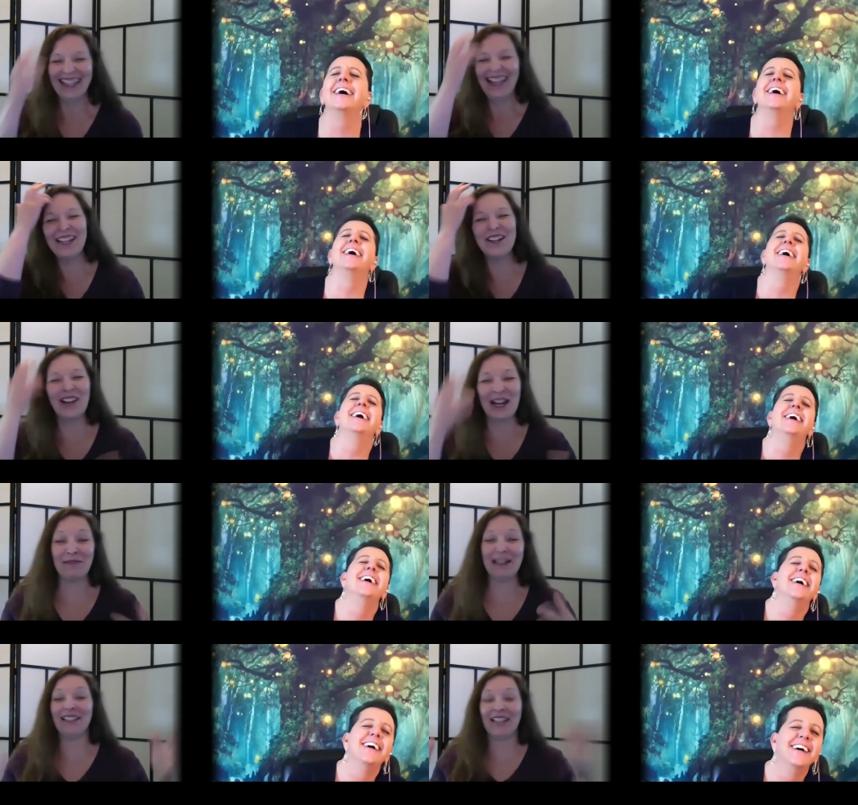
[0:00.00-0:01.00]
Speaker 1: you know what I
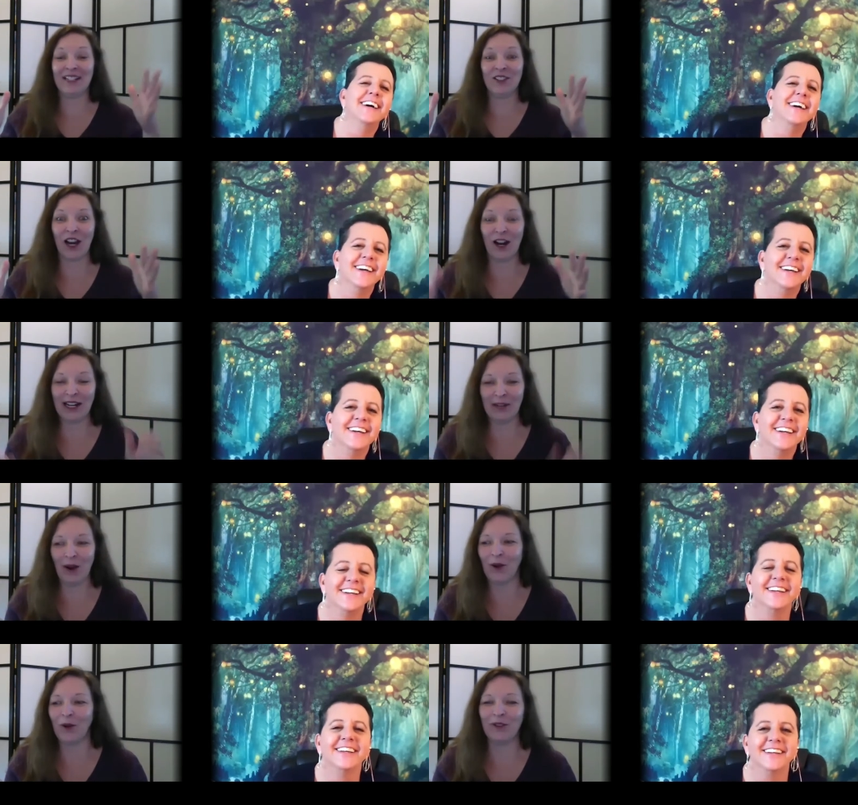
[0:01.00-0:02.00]
mean? It's like jarring.
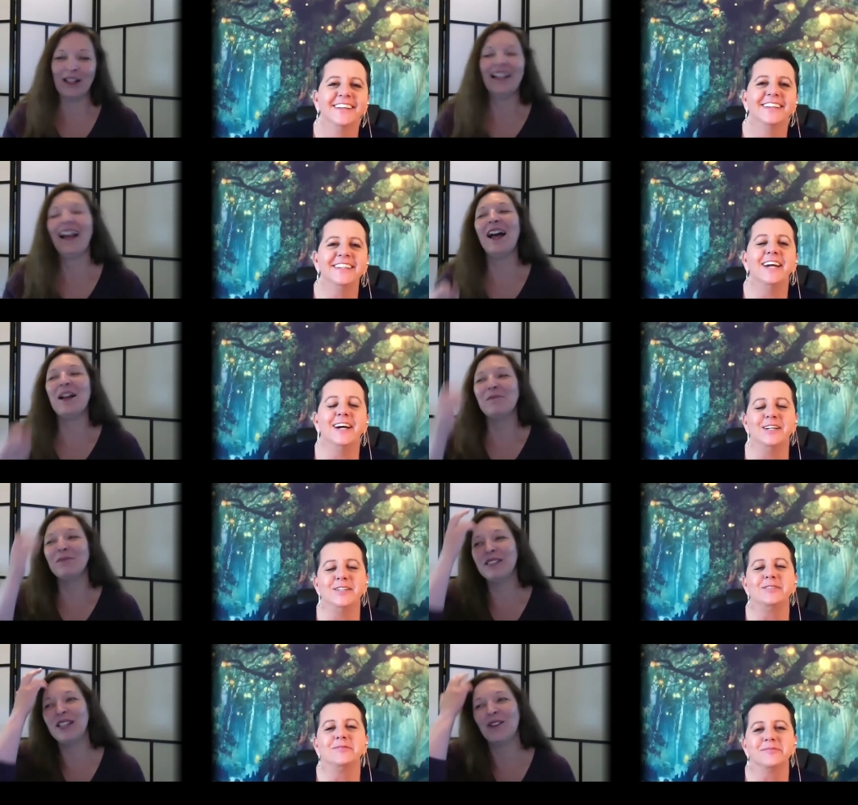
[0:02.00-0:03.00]
Whoa. Um,
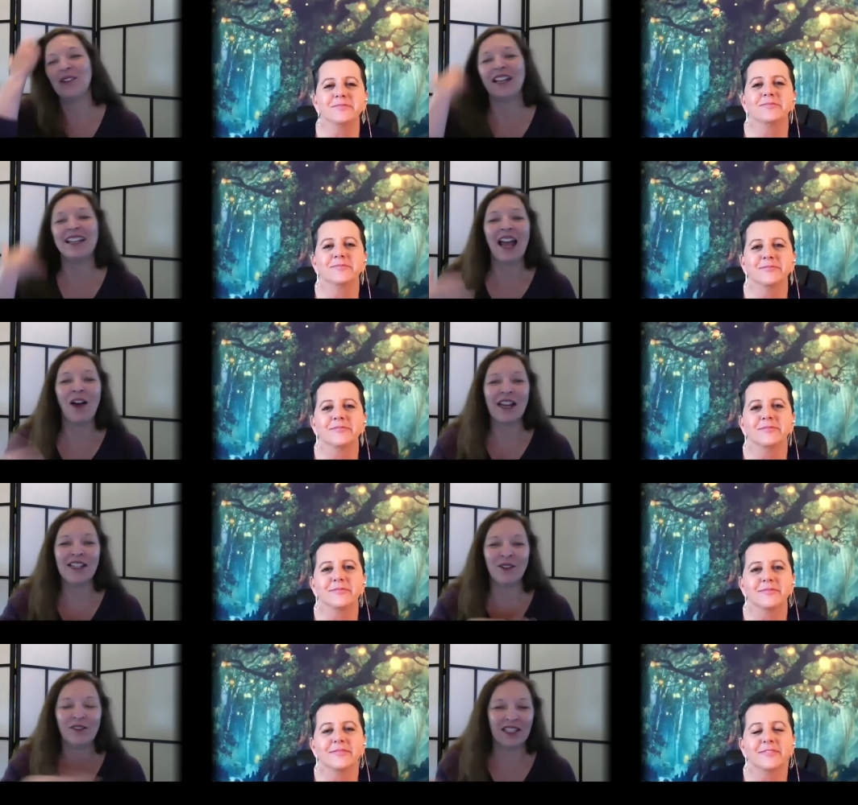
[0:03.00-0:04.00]
yeah. So now I
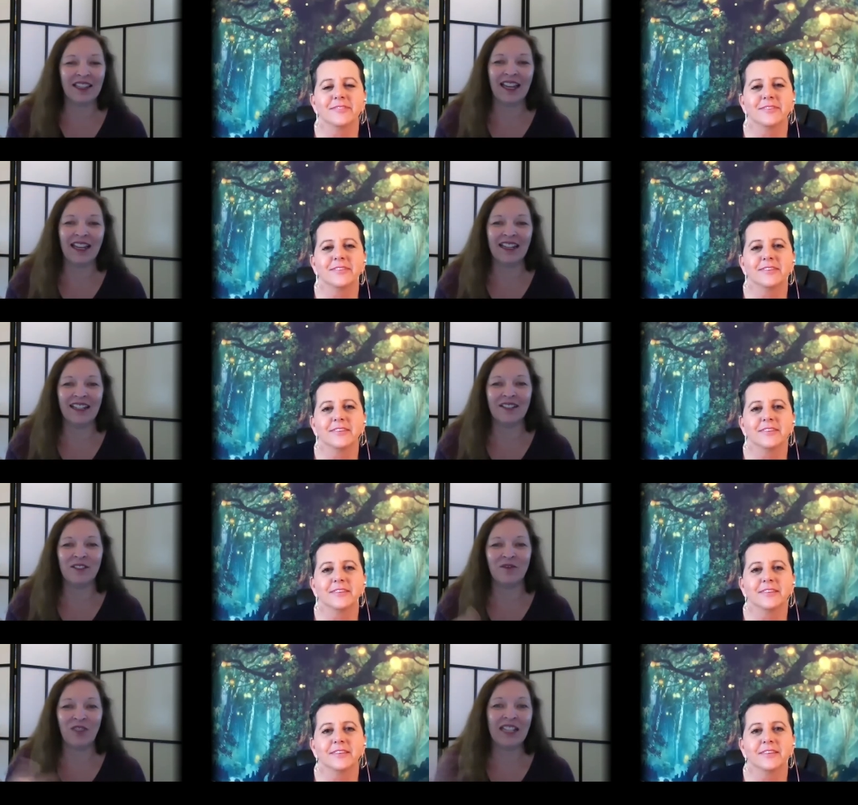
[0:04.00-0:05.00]
do everything
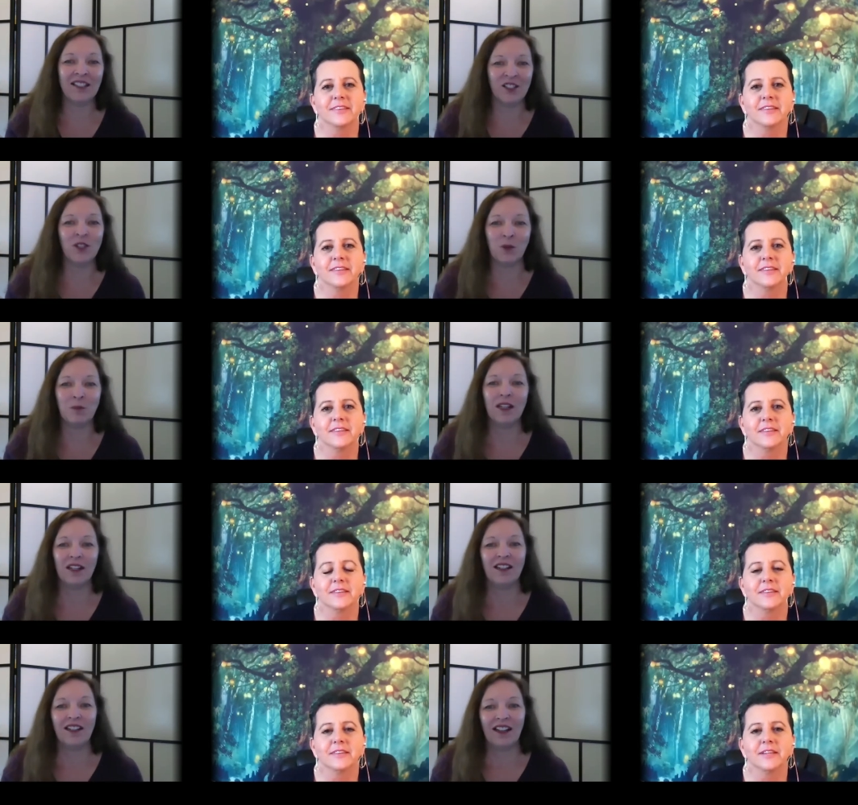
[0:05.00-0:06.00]
via Zoom
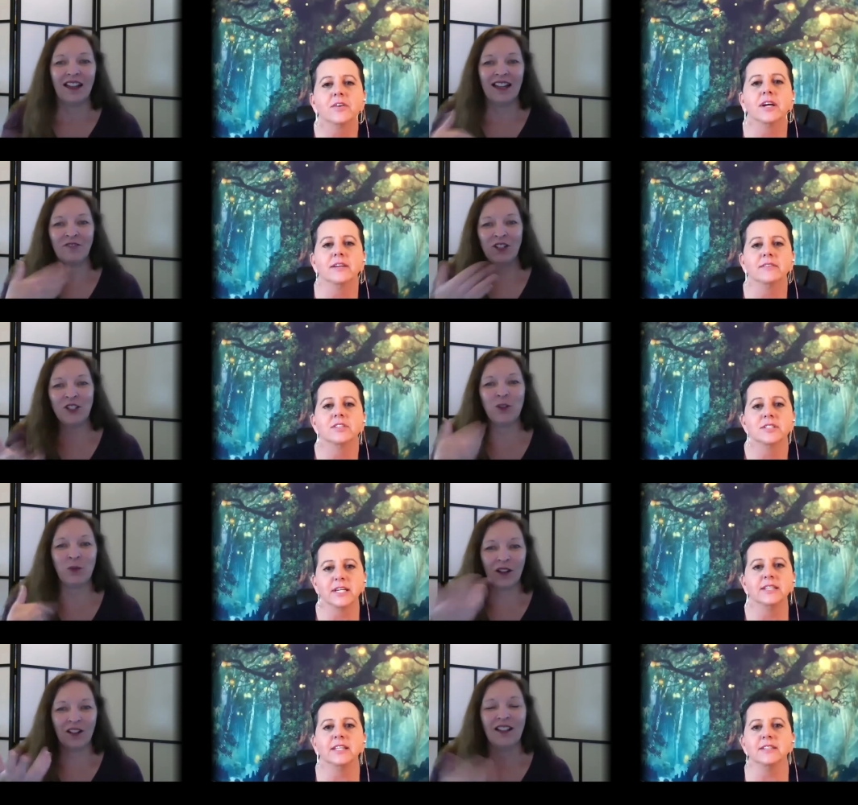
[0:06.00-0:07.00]
Speaker 2: and okay. virtual.
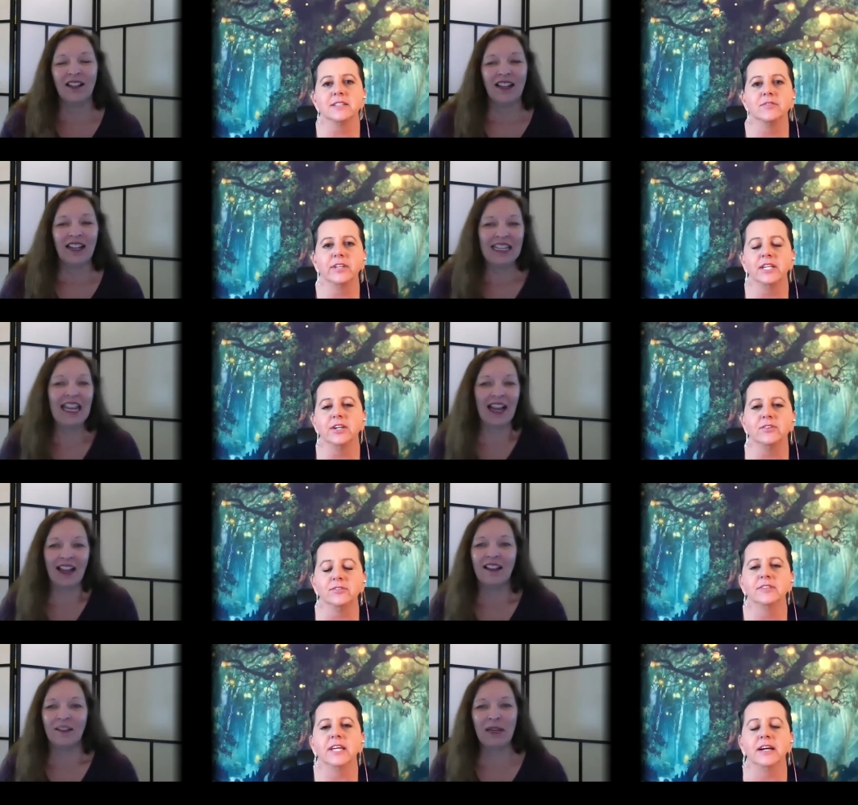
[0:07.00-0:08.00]
Just like this, the video.
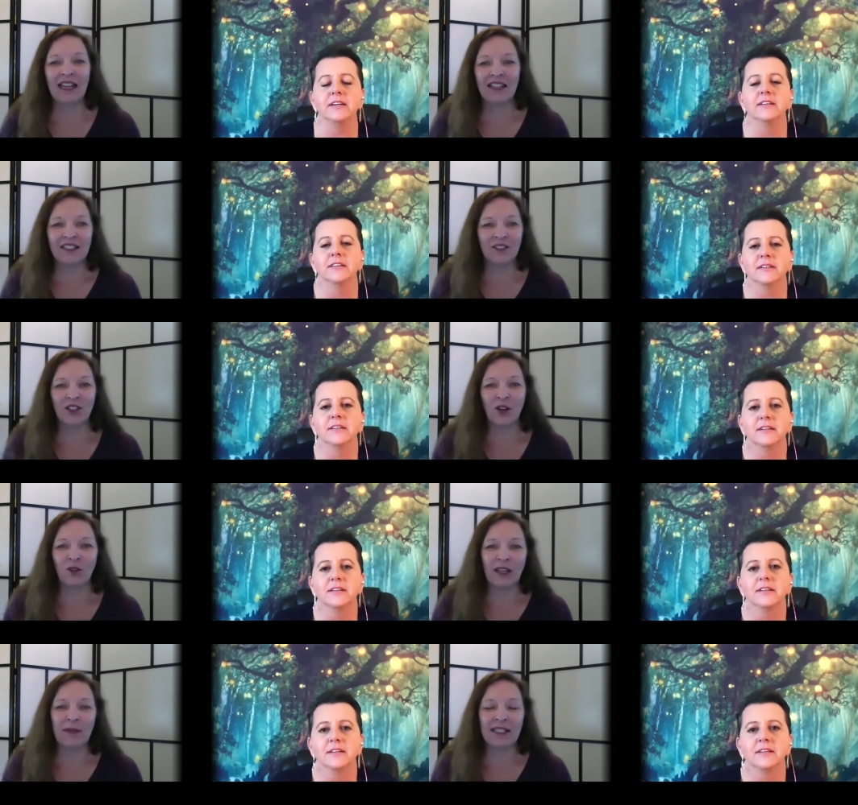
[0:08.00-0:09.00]
Yeah,
Speaker 1: because there's no
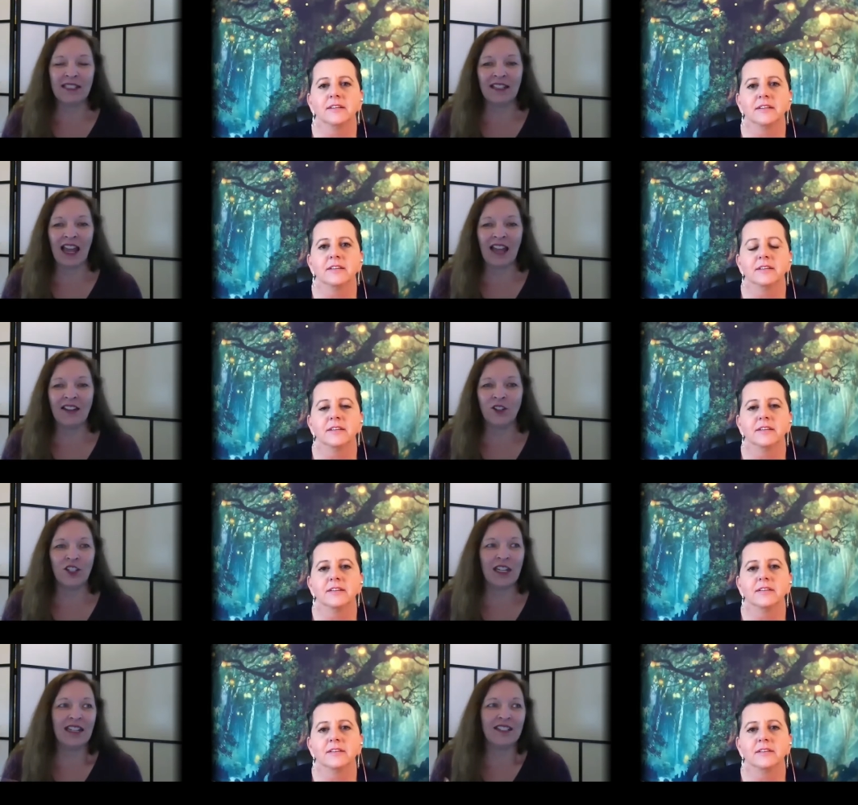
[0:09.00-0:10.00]
limit to the
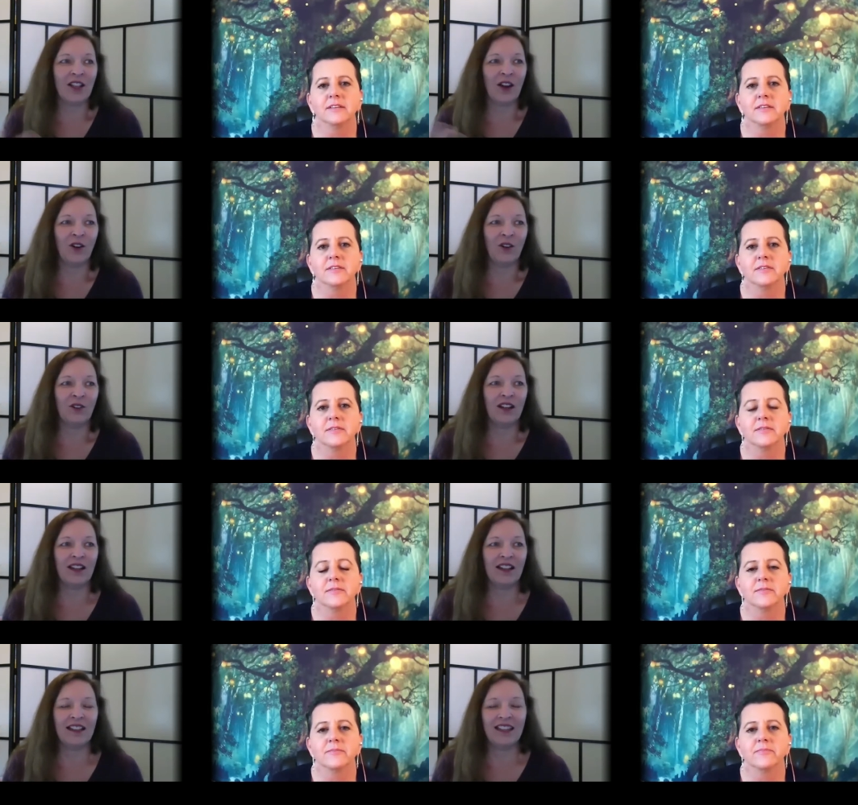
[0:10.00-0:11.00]
energy. So
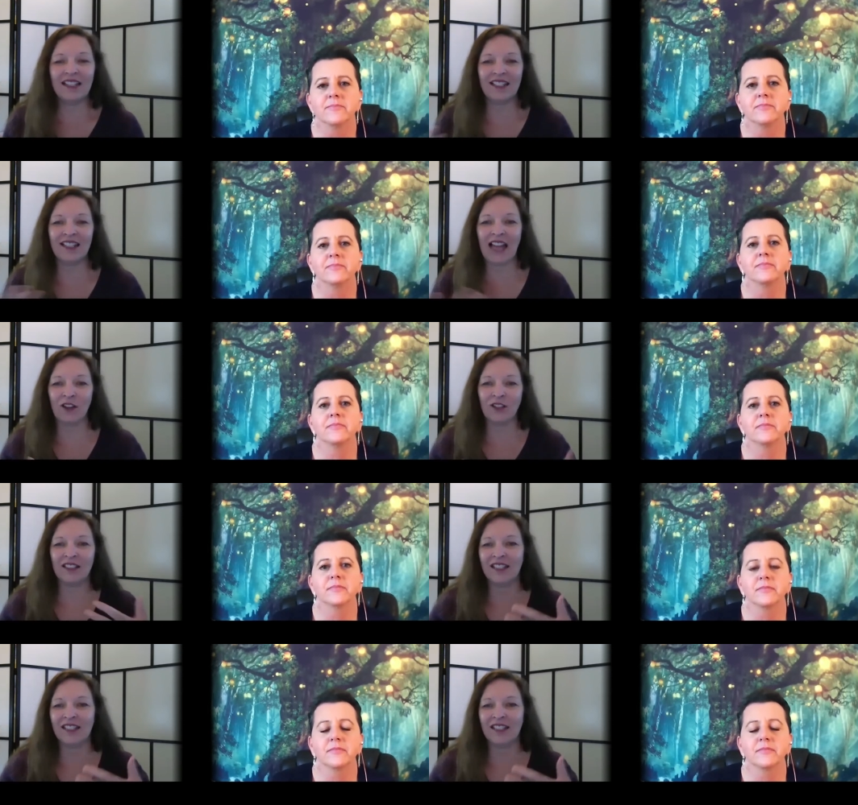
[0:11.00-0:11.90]
this allows us to